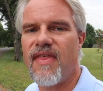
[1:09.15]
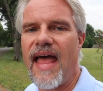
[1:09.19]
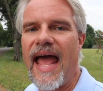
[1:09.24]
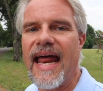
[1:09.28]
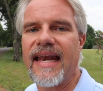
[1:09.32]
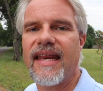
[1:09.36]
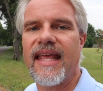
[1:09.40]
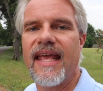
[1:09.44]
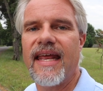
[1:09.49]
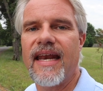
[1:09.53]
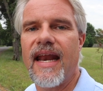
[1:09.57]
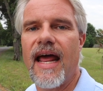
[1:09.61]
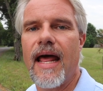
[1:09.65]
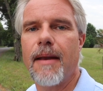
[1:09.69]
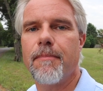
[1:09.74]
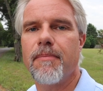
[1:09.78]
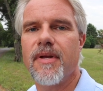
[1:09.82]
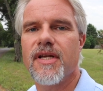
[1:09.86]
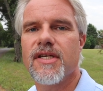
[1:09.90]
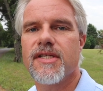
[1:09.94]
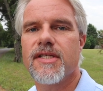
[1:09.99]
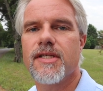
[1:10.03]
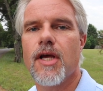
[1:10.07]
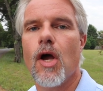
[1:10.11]
That cannot
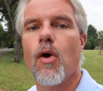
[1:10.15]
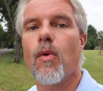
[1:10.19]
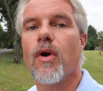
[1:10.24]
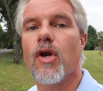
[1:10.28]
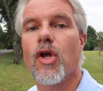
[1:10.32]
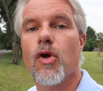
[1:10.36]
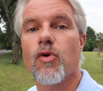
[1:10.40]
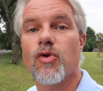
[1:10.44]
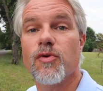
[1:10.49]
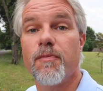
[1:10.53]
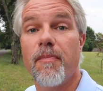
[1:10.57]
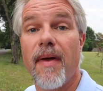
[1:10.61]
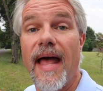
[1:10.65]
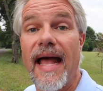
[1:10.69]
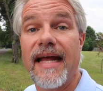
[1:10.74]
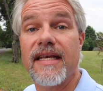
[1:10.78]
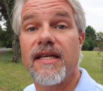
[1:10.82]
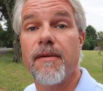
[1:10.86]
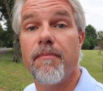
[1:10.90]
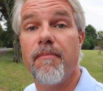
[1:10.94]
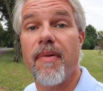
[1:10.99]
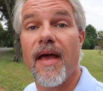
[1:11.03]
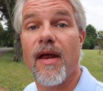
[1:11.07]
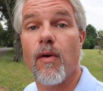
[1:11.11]
be so, and goes
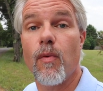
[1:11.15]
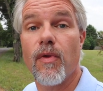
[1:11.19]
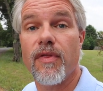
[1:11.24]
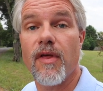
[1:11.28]
back to bed